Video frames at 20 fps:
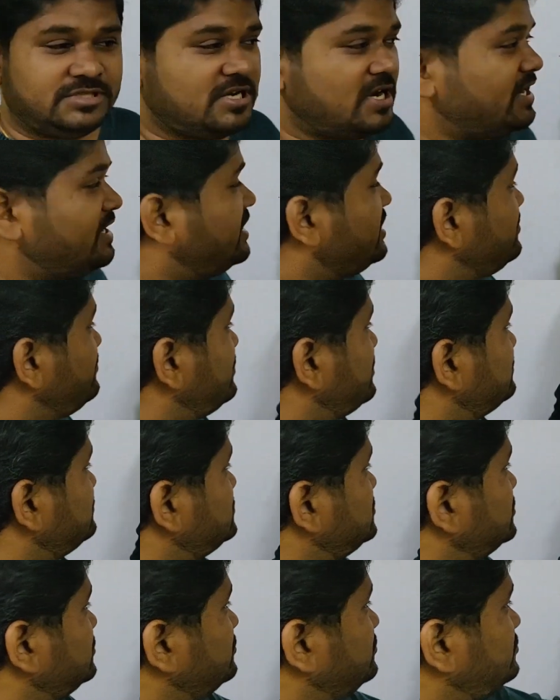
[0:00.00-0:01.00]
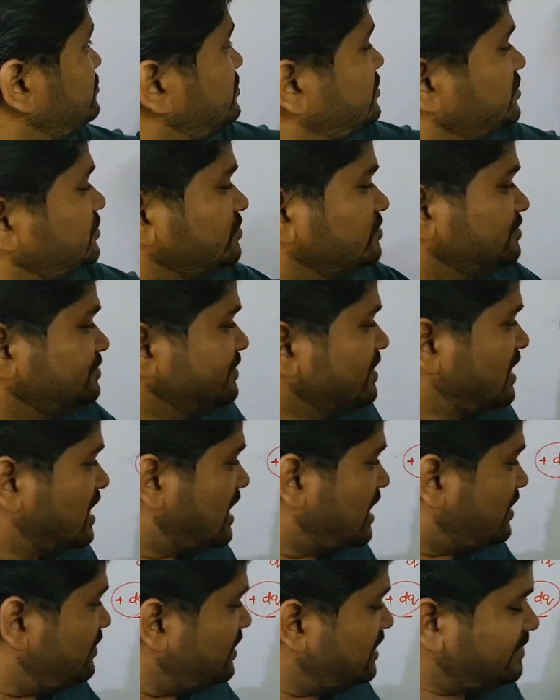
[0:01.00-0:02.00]
starting from 0 to Q.
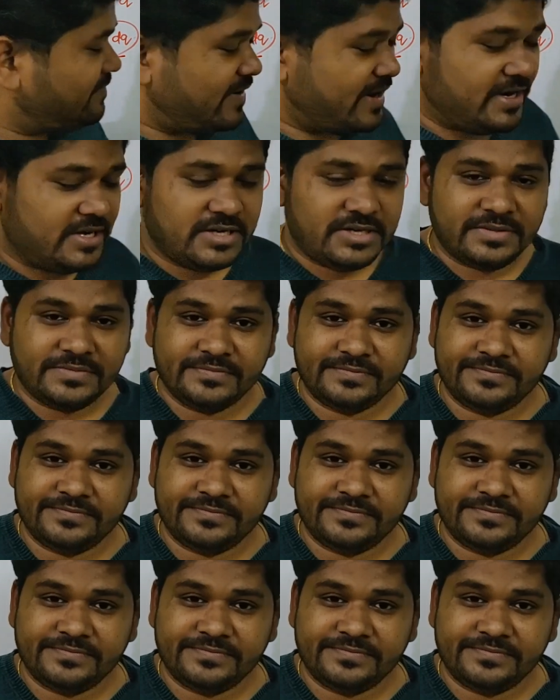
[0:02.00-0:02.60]
How I will find?